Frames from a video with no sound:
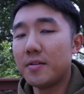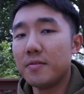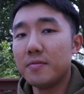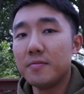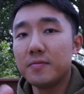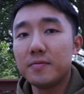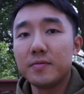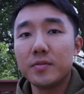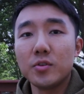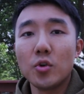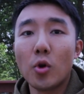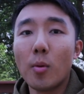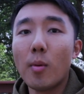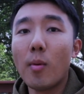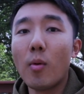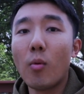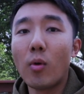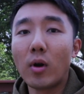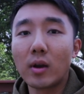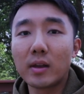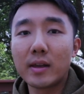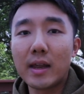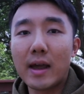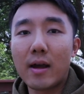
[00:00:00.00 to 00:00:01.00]
of normal
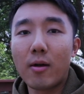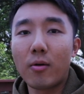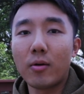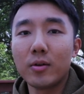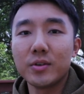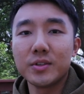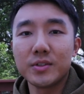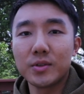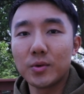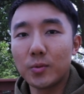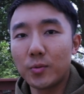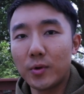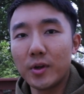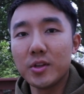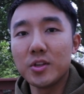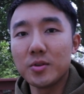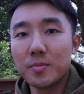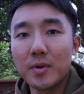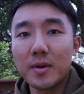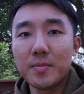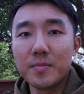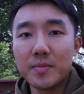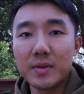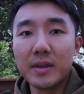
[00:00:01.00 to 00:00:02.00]
work hours or what you
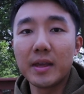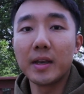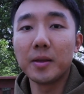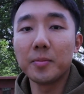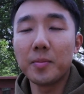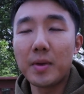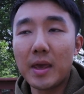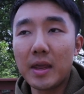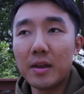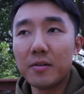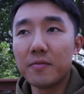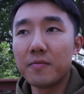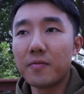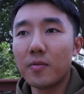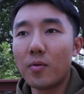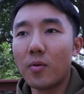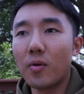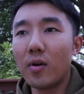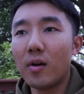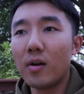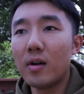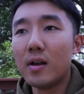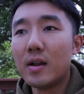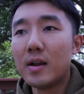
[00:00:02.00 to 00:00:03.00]
might be getting paid
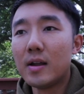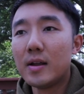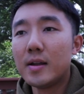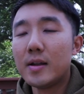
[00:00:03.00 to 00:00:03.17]
for,